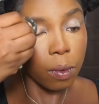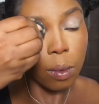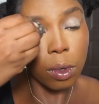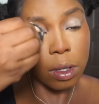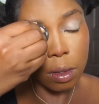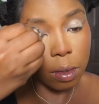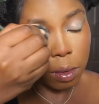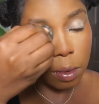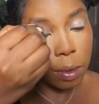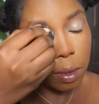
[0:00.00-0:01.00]
want
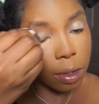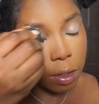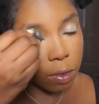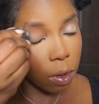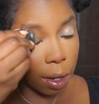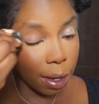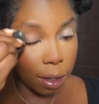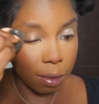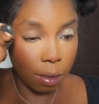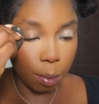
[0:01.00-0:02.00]
to leave your
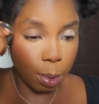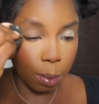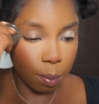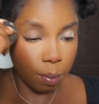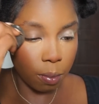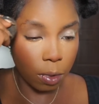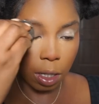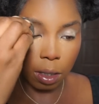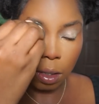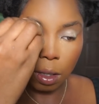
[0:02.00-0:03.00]
eyes a bit like,